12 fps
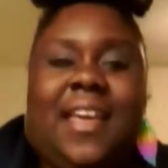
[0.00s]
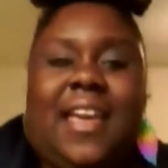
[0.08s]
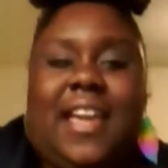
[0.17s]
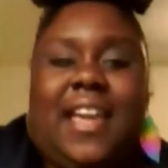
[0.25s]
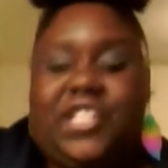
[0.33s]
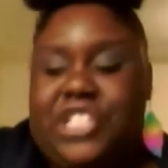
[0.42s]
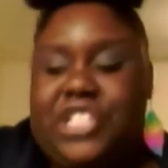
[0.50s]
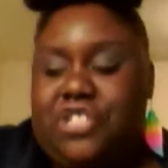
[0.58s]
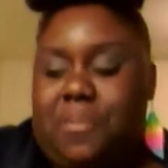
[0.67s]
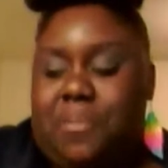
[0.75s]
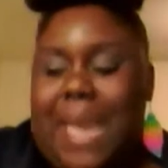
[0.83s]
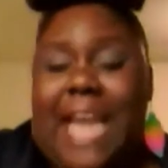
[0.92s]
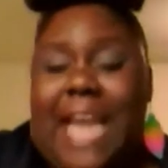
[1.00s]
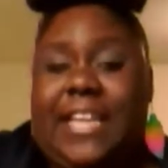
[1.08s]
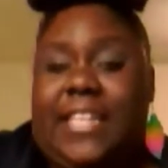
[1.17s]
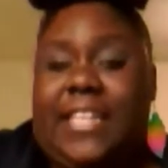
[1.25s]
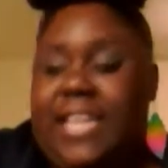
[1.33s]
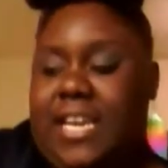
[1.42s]
And she
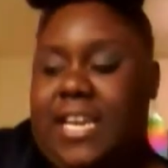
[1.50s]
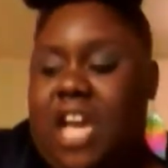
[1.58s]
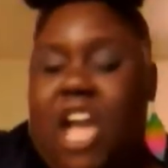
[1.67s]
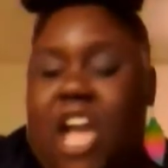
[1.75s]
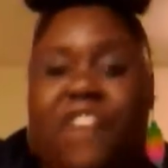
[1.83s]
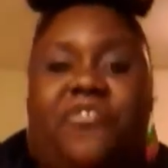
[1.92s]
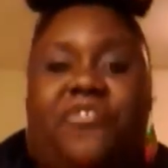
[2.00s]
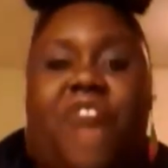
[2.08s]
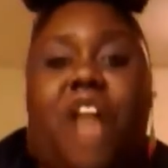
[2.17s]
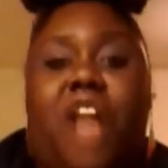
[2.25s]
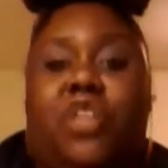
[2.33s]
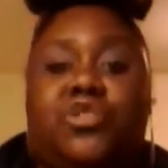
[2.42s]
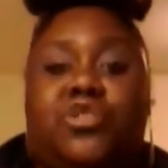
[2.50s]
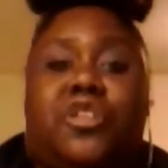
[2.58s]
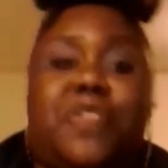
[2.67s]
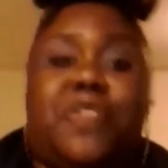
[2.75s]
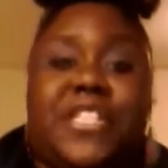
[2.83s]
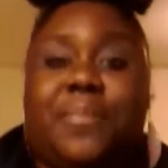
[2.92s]
dramatically unfollows
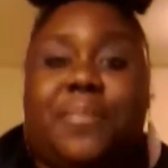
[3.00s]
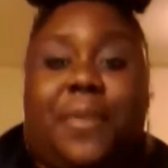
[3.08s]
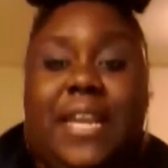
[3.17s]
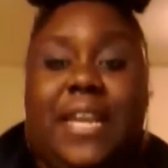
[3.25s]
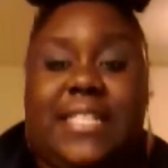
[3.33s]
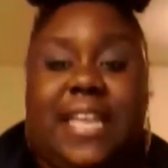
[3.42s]
Chris Breezy.